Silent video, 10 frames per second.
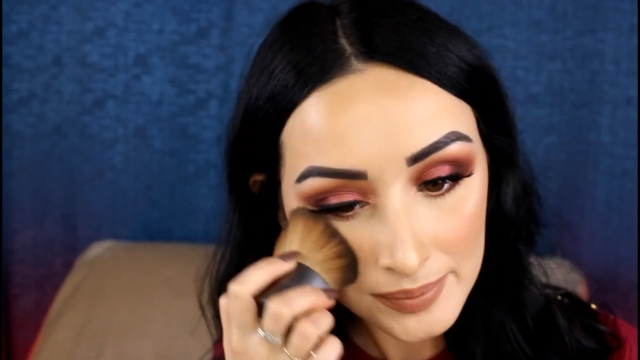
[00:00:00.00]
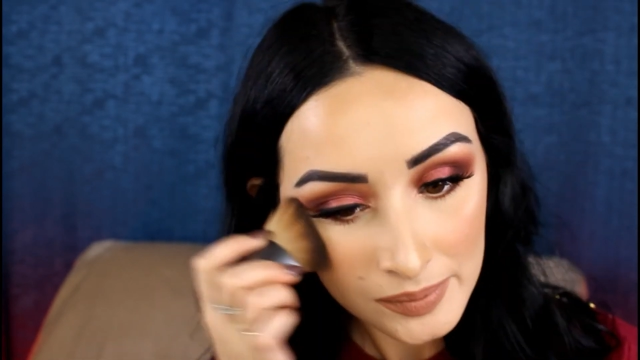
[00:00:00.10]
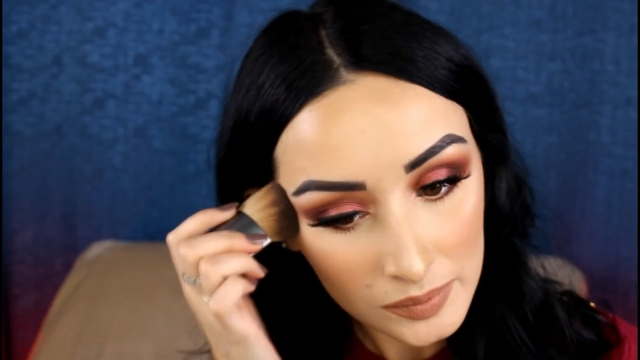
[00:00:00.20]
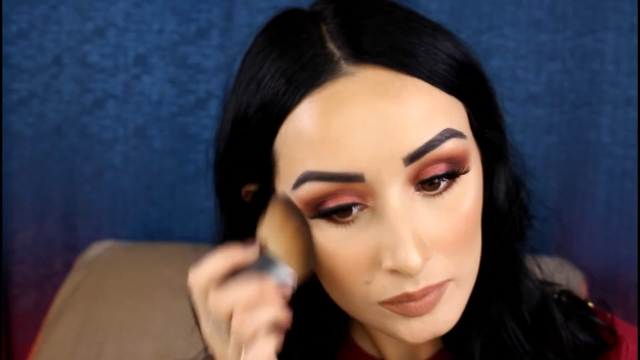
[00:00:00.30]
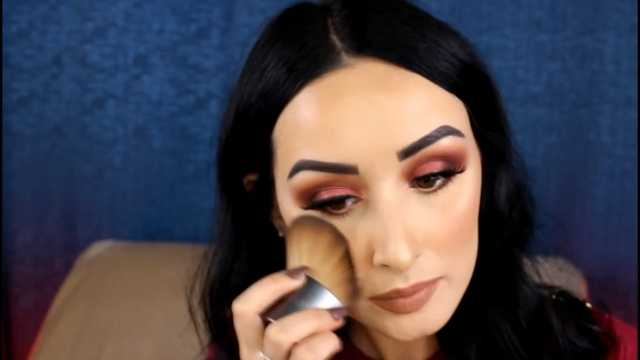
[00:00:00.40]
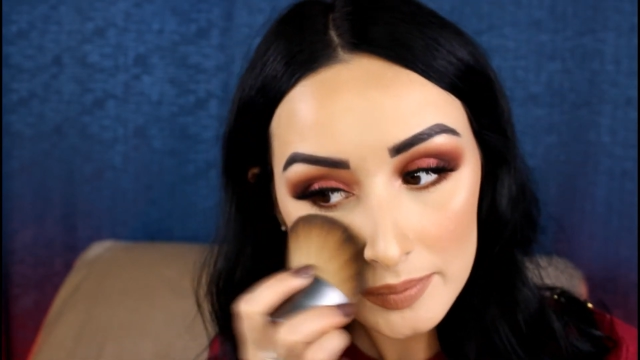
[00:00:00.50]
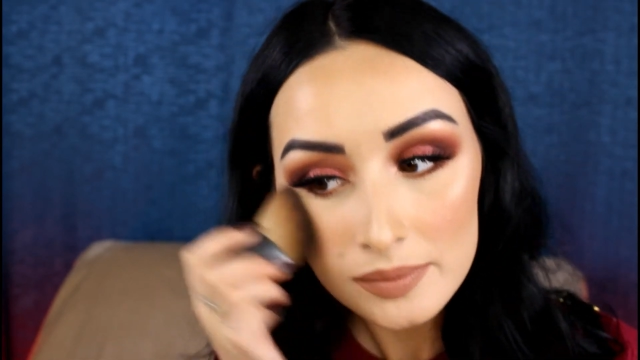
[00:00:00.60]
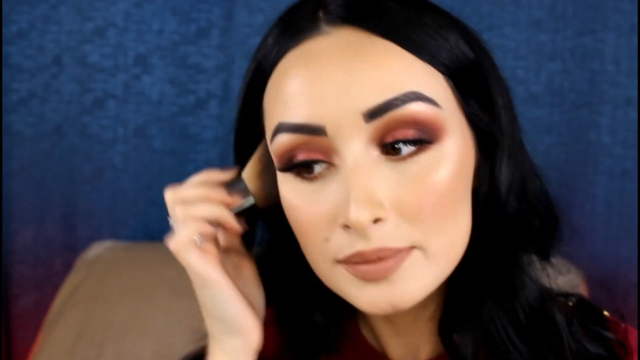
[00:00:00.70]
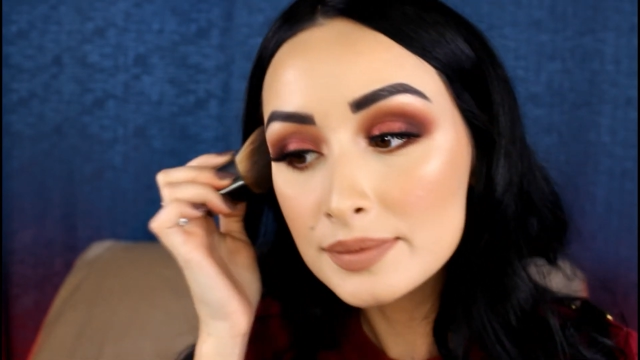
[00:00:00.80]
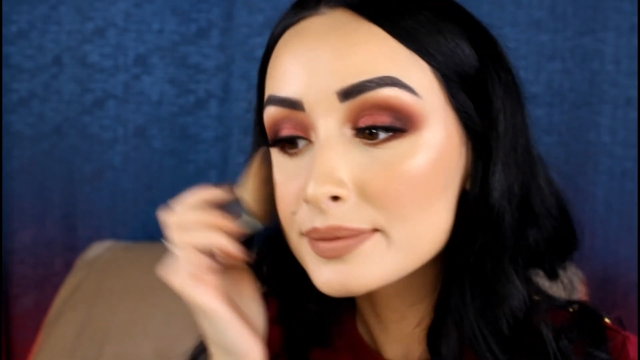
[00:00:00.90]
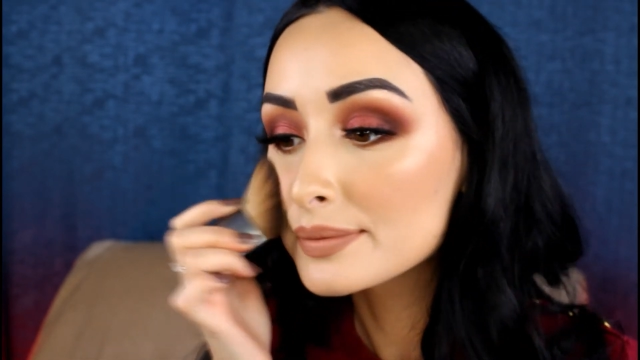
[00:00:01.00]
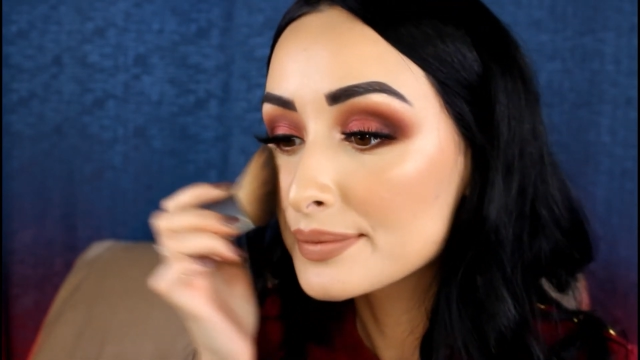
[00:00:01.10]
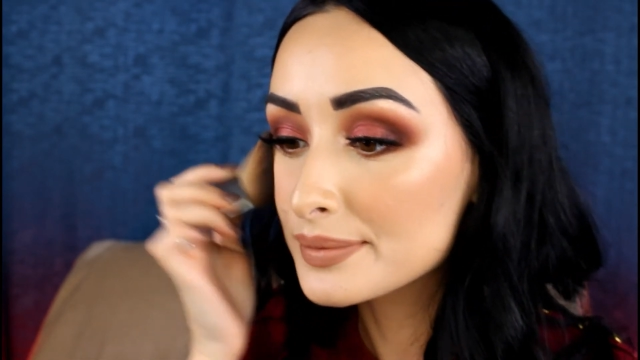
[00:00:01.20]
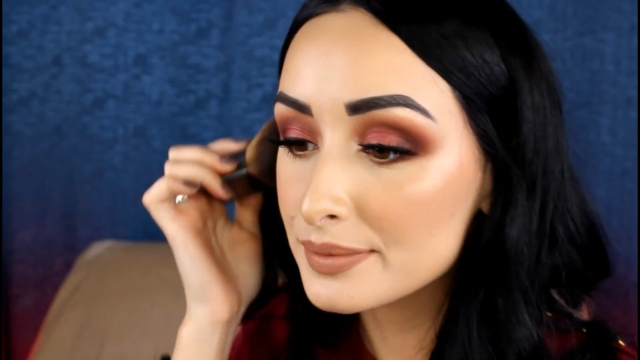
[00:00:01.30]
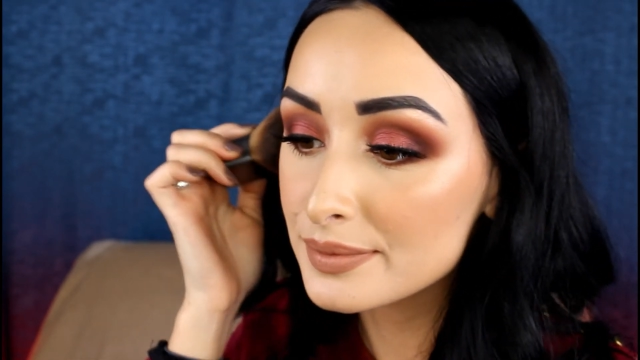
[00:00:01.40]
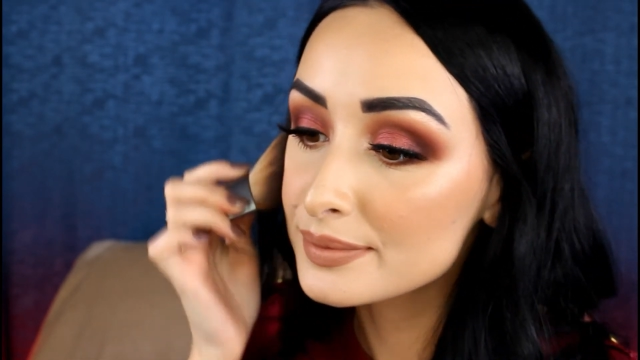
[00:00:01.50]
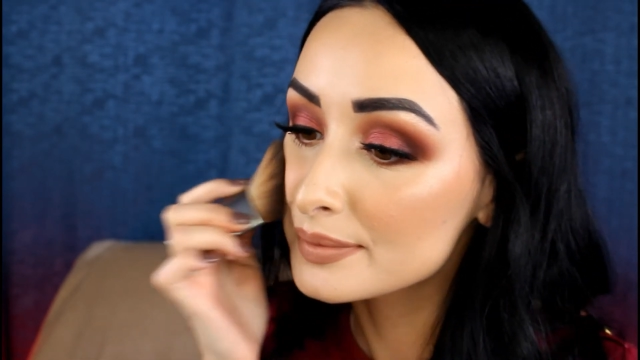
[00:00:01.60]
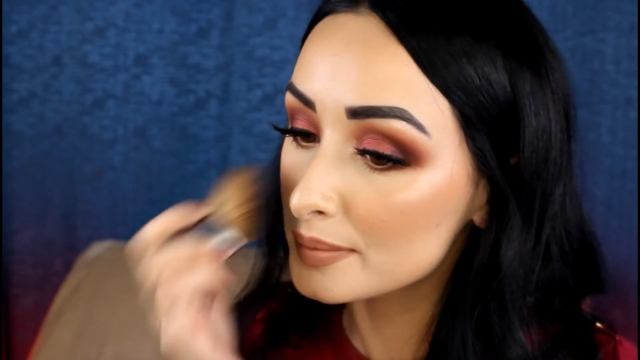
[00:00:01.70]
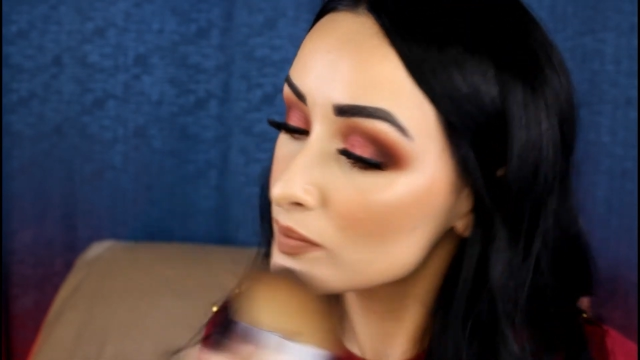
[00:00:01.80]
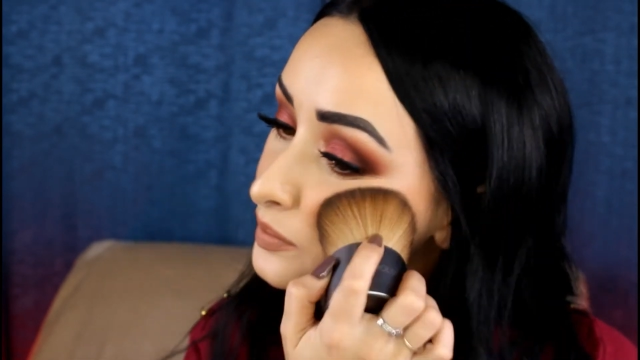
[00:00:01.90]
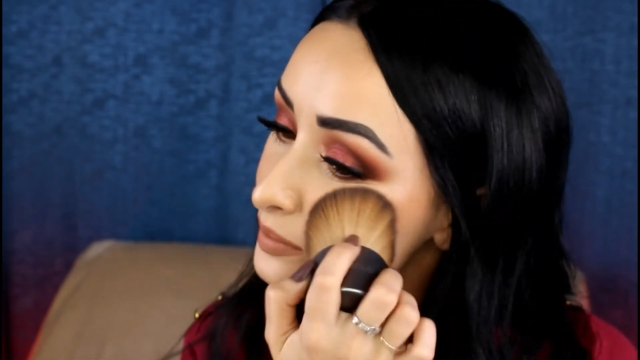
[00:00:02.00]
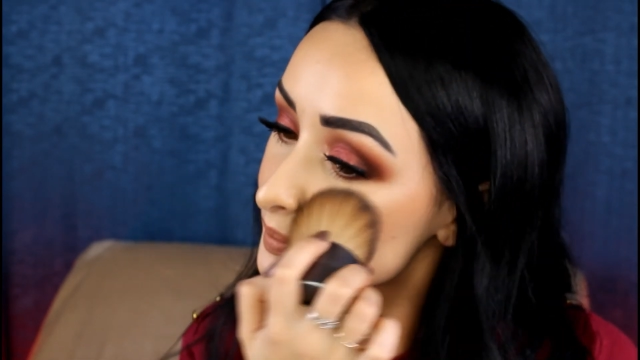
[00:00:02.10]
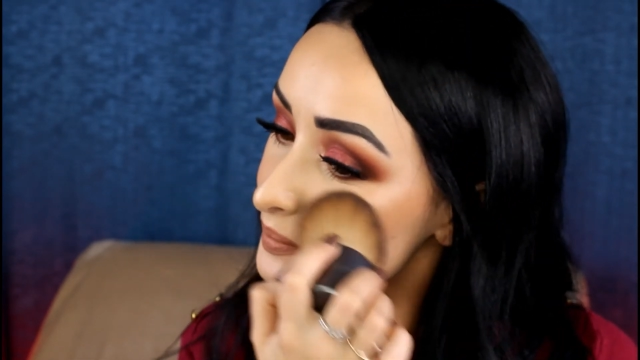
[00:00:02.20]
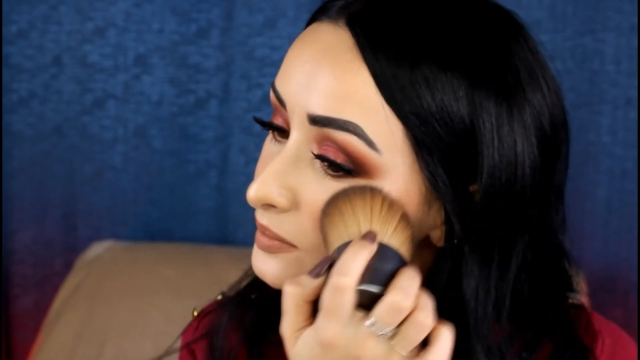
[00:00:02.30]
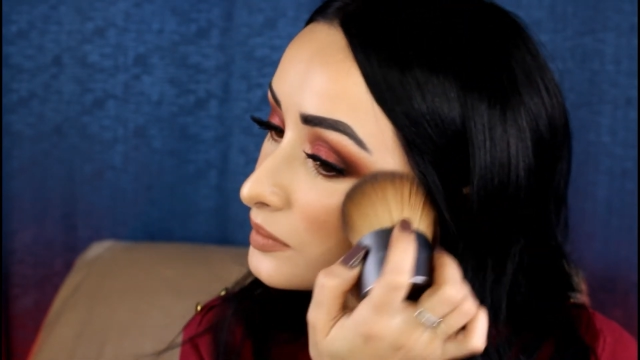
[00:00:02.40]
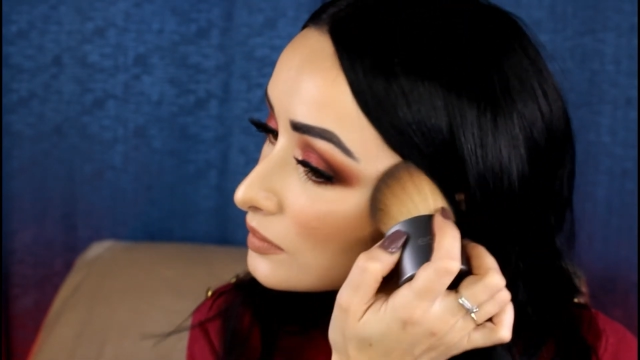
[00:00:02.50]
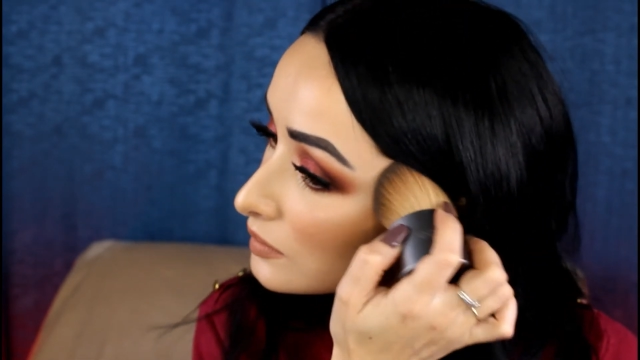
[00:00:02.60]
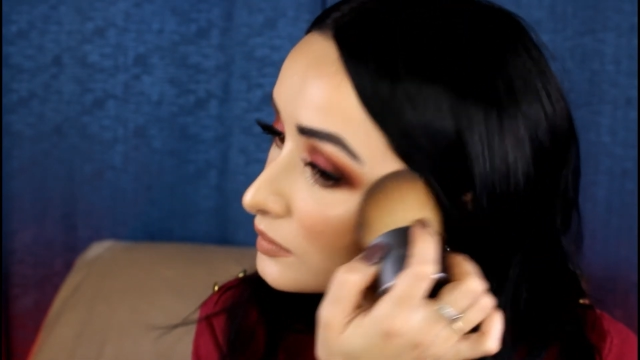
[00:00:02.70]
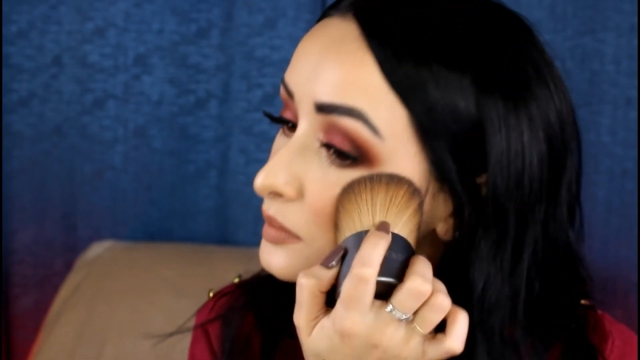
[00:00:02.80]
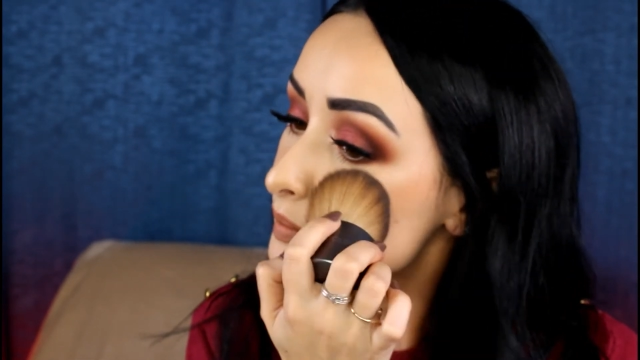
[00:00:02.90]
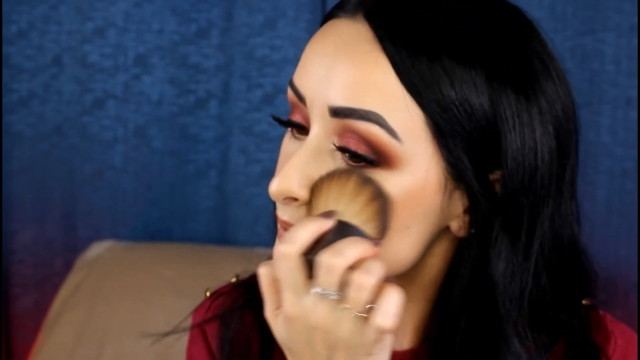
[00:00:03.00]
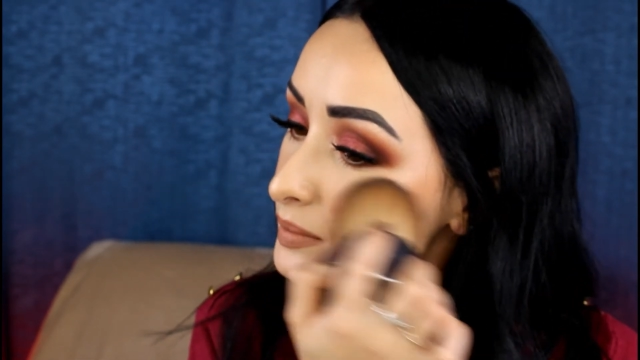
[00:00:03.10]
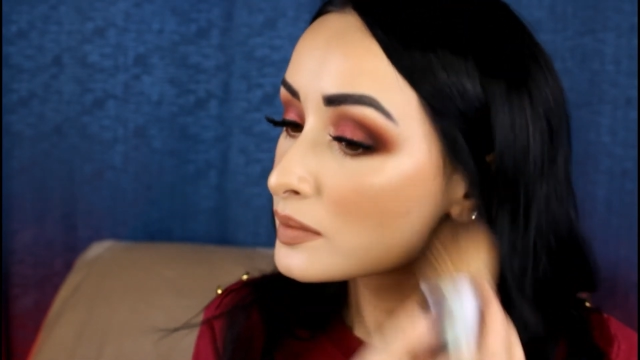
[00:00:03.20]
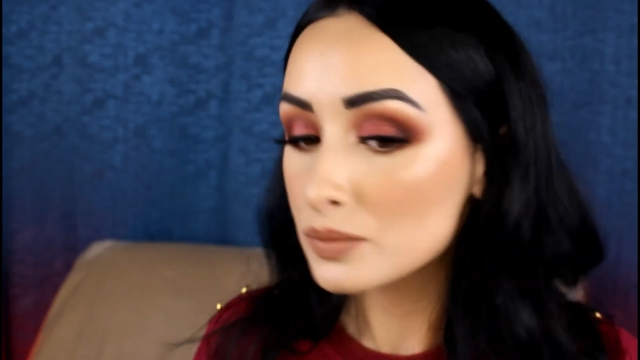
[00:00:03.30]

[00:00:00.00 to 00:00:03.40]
some face powder and fix it with my EcoTools